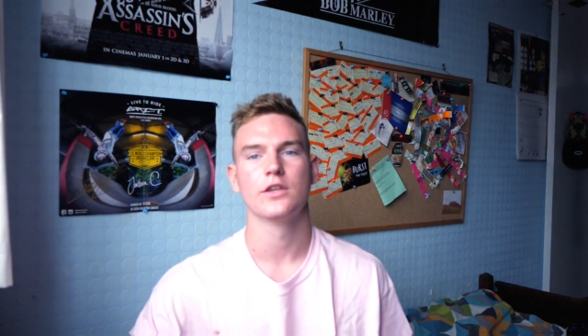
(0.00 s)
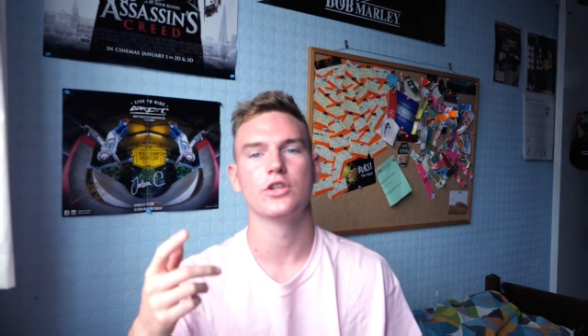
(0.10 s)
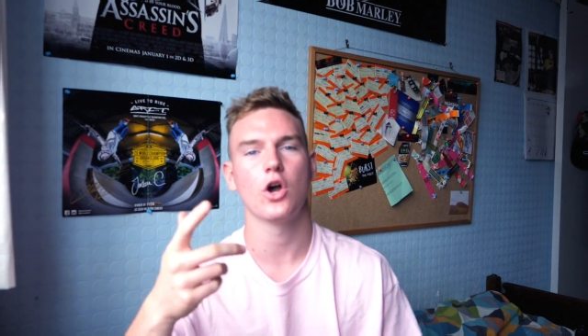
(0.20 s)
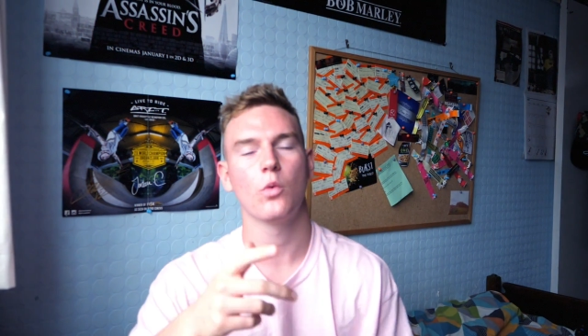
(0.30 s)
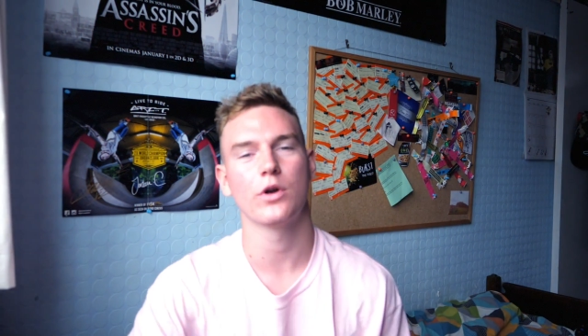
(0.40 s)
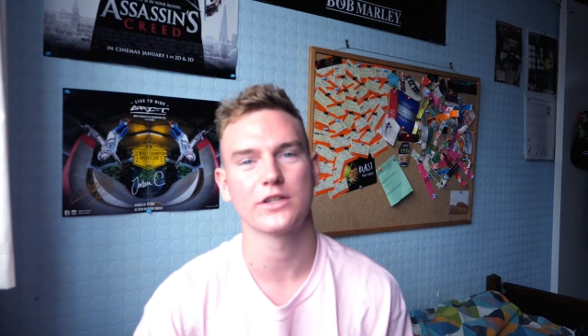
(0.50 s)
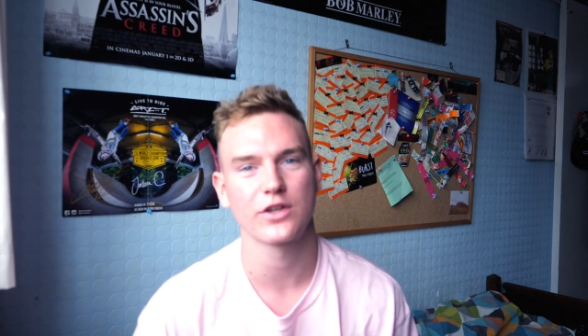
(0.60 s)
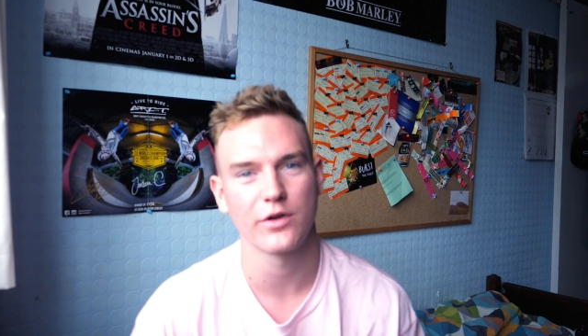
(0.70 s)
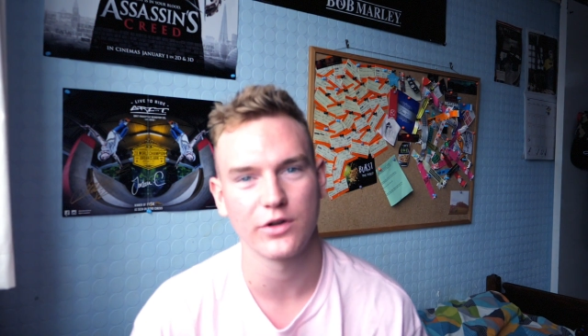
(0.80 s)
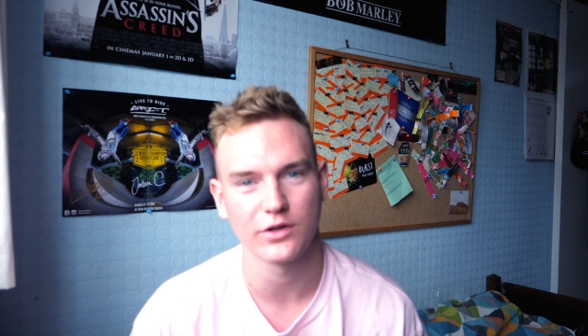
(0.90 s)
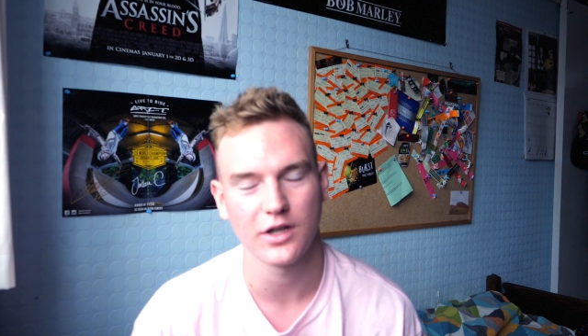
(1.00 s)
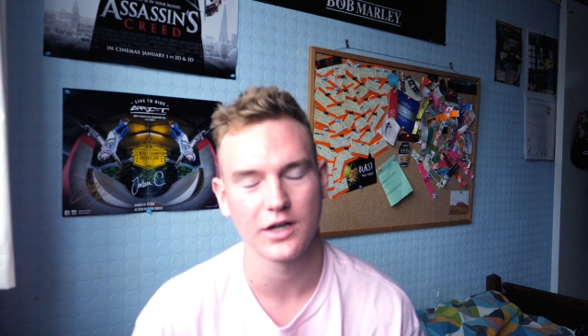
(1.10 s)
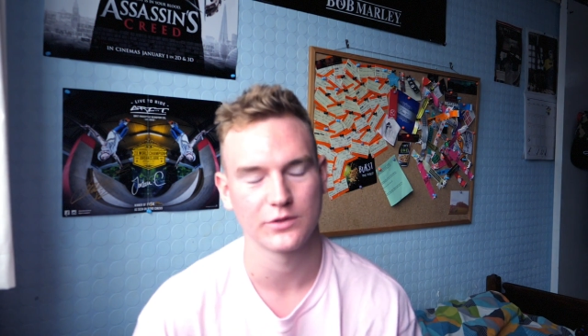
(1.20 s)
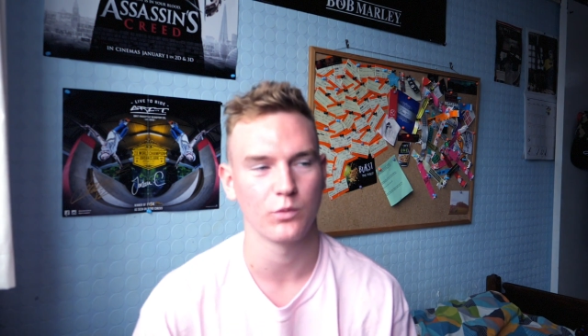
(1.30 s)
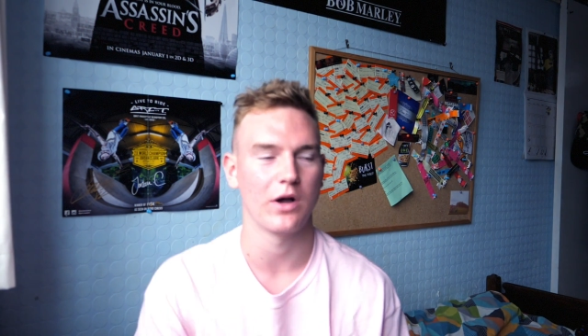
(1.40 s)
Yo, what is going on,
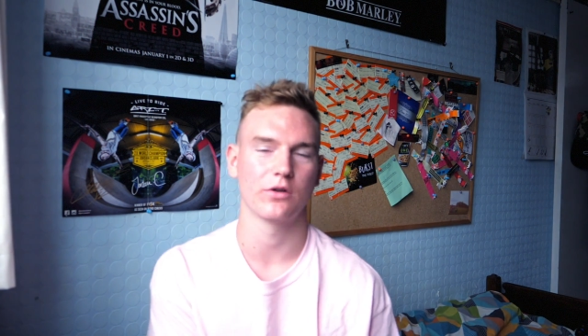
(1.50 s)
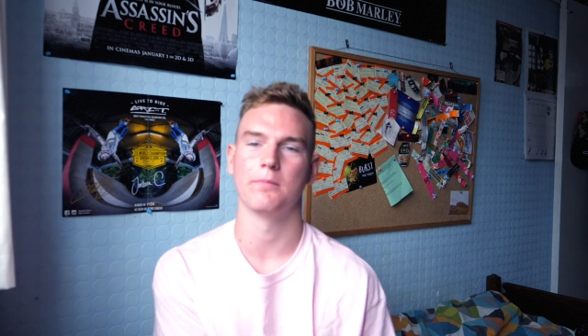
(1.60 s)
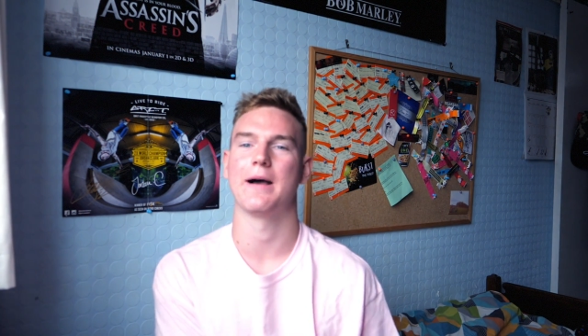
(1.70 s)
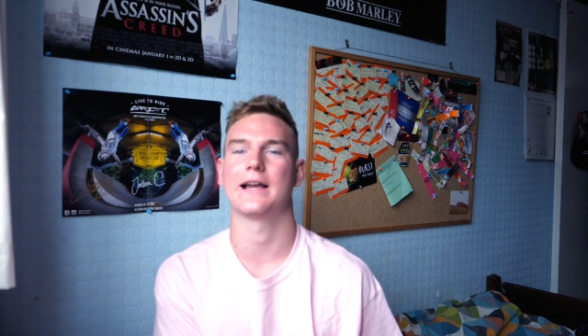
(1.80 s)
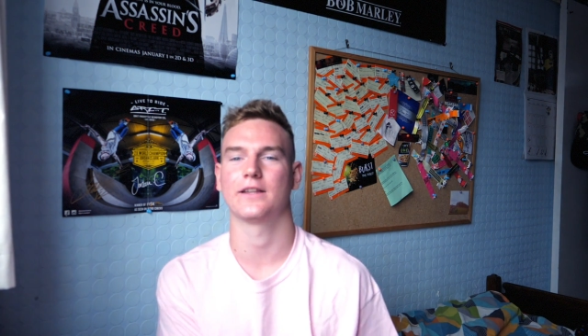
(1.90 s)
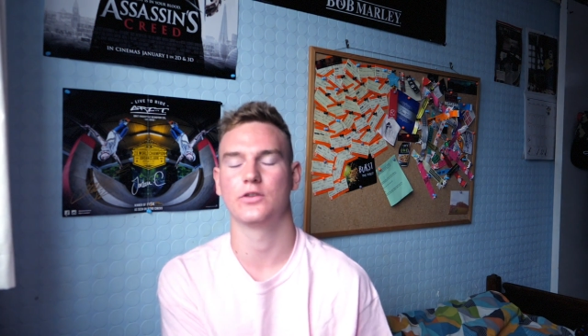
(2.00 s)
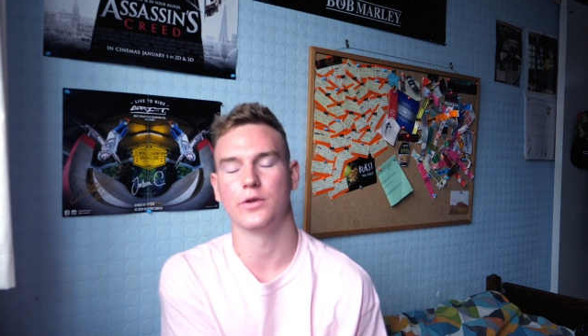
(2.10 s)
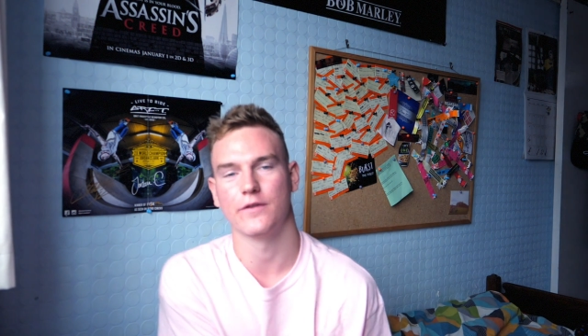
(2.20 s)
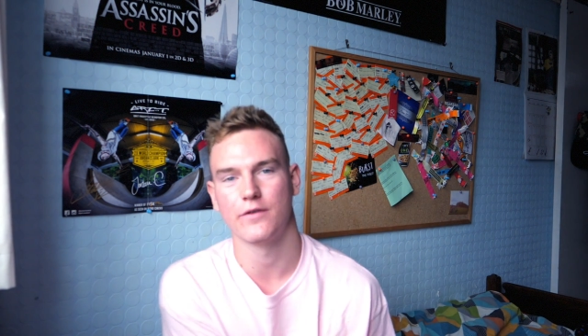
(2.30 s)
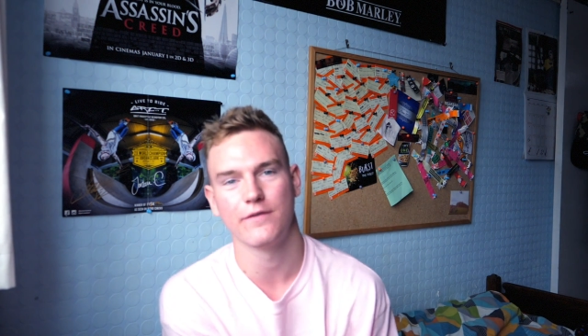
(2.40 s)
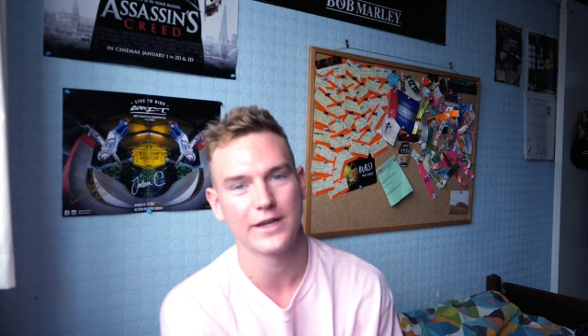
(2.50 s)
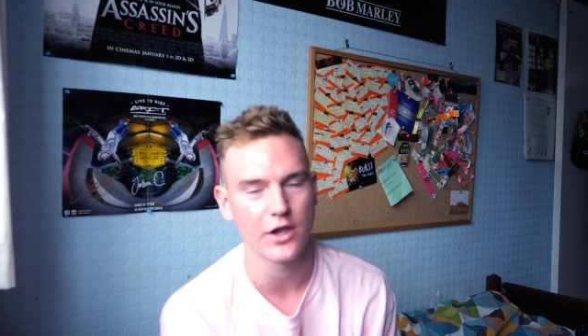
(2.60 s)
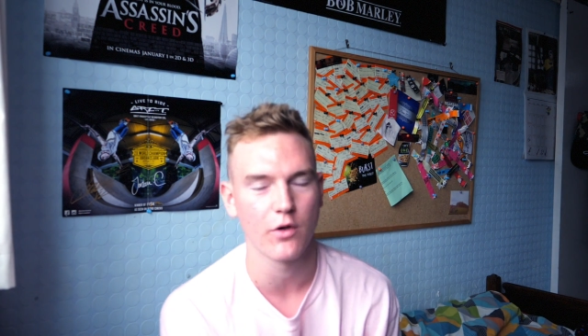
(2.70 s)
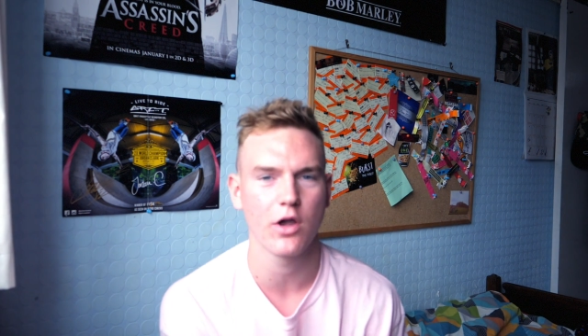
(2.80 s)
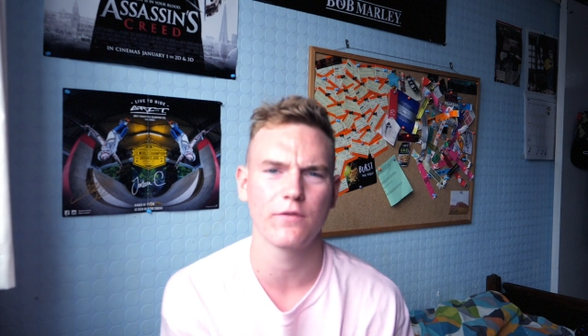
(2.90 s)
guys? Welcome back to another
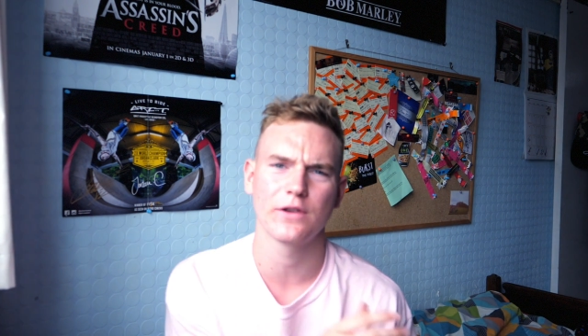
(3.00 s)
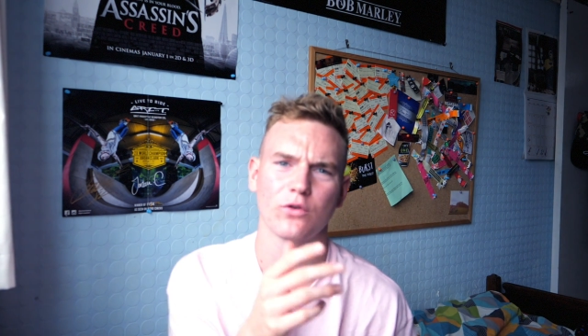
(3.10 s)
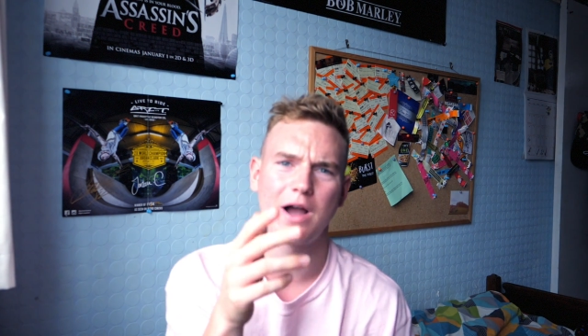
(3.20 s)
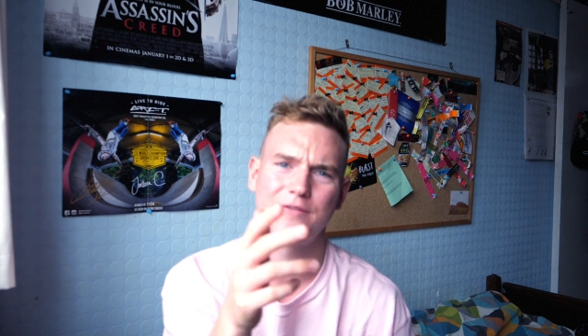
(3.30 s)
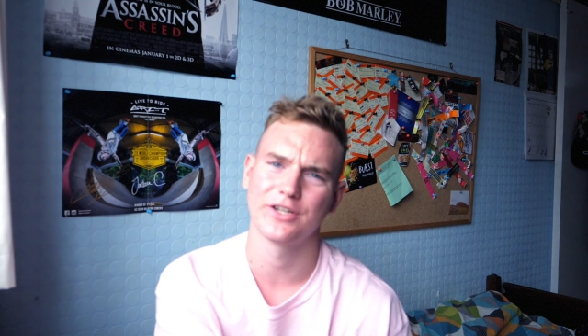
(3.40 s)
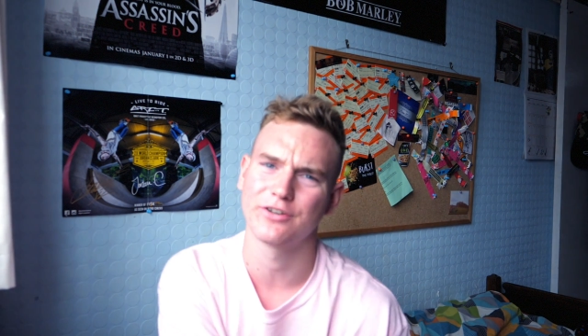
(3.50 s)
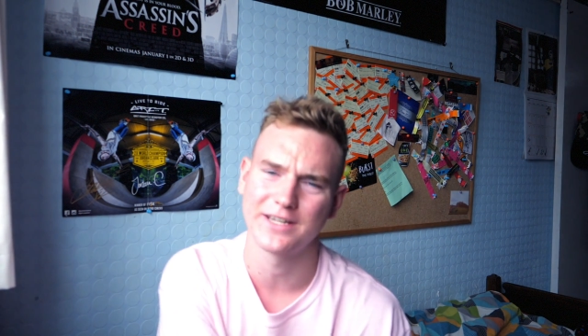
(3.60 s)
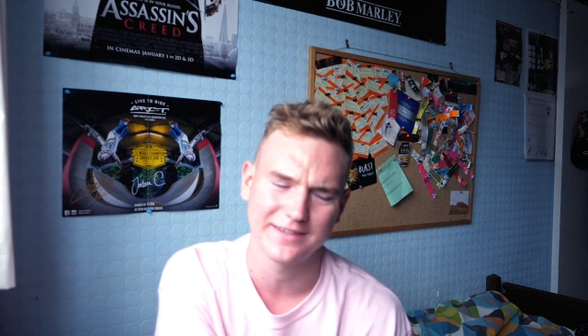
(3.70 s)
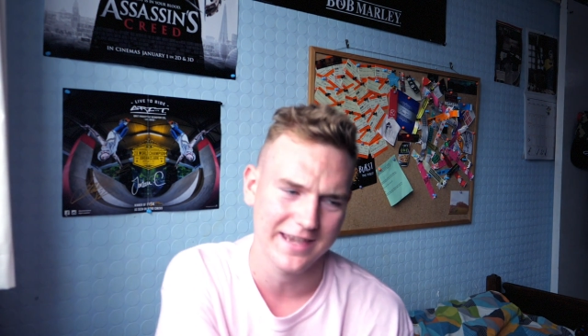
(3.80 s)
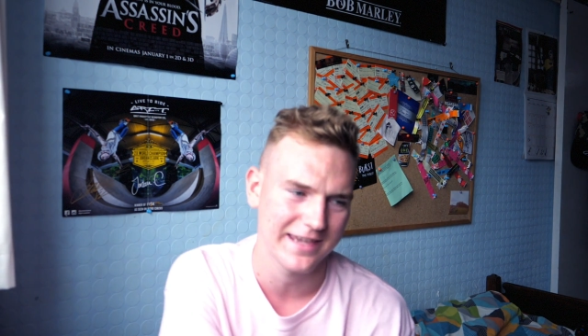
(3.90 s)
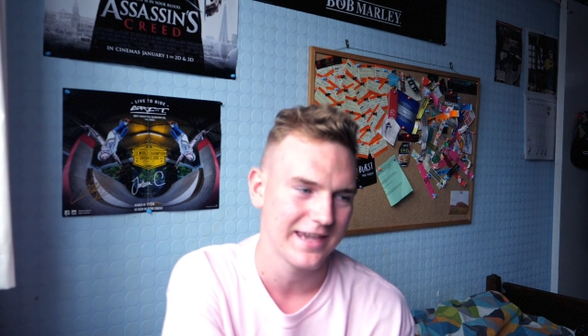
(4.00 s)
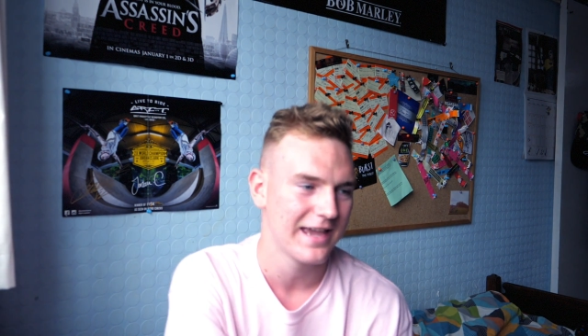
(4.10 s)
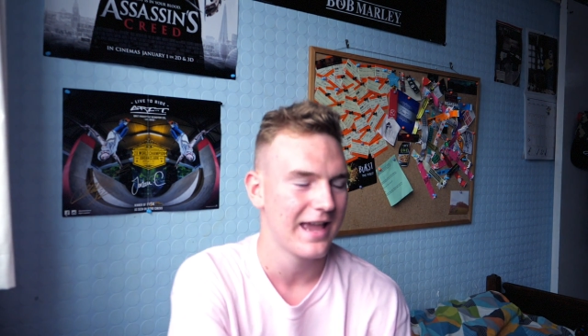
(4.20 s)
video. Hopefully you're all having a great day.